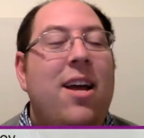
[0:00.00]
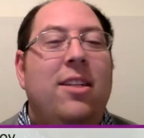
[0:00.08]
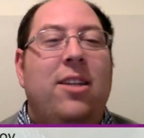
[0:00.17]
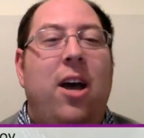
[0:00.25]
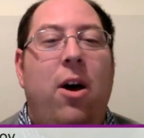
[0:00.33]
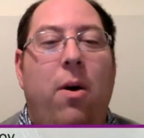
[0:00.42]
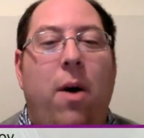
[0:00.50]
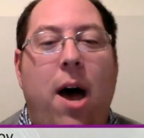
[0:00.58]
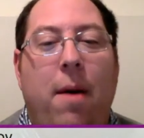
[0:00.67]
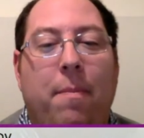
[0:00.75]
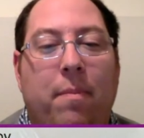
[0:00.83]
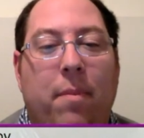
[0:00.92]

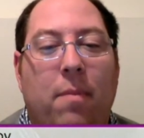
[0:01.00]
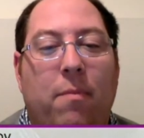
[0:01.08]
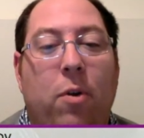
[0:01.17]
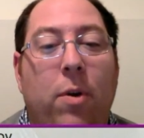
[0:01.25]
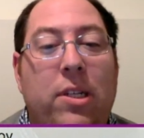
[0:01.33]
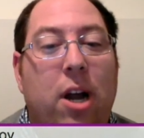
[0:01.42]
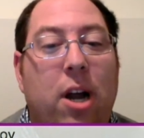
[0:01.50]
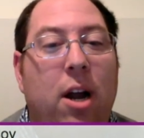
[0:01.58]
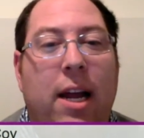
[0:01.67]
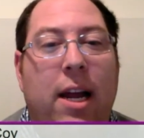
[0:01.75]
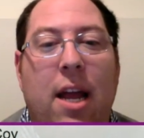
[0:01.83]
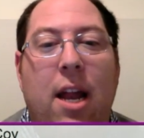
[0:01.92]
So before we start,
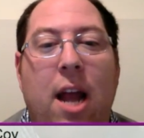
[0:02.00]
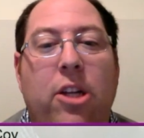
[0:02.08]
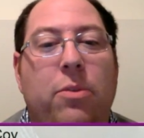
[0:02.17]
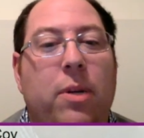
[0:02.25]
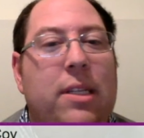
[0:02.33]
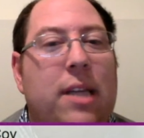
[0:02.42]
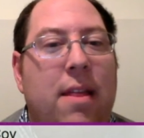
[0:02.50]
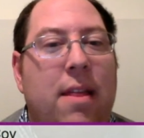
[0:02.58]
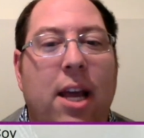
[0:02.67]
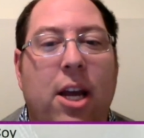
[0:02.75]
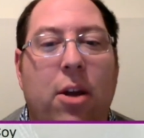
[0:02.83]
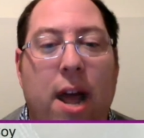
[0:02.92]
again, I just want to say
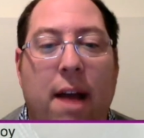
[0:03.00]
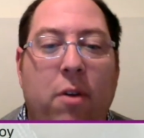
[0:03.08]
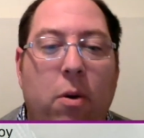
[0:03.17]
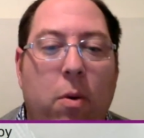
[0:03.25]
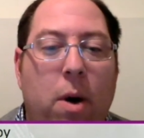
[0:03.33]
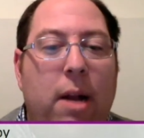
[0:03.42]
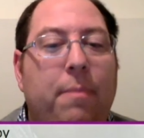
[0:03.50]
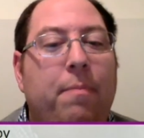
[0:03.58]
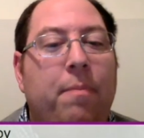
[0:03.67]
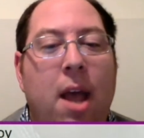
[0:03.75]
thank you to everyone